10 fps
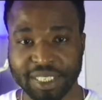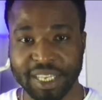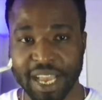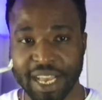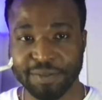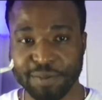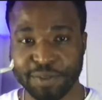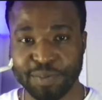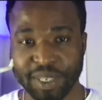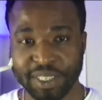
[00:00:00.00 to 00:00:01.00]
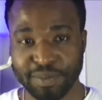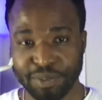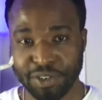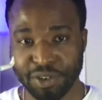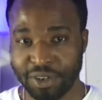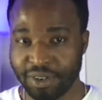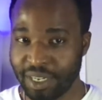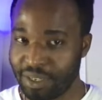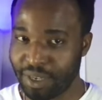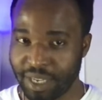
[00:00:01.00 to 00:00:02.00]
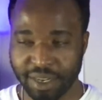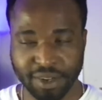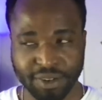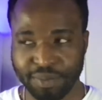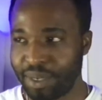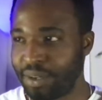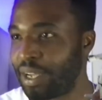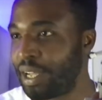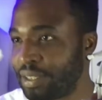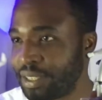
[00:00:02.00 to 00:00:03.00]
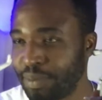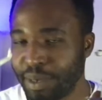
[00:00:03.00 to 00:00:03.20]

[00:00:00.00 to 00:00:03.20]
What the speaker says: This guy has what makes him strong, right? Or girl, depending on how you're saying.